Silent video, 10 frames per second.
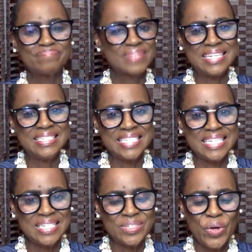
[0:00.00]

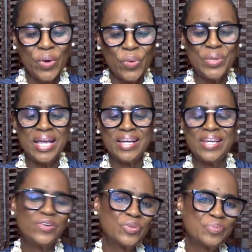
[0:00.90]
Indeed, we are
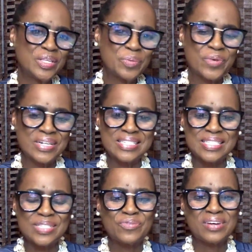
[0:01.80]
here to be the
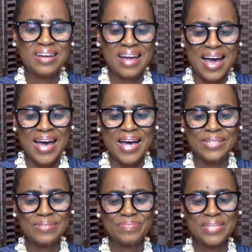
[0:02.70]
presence of God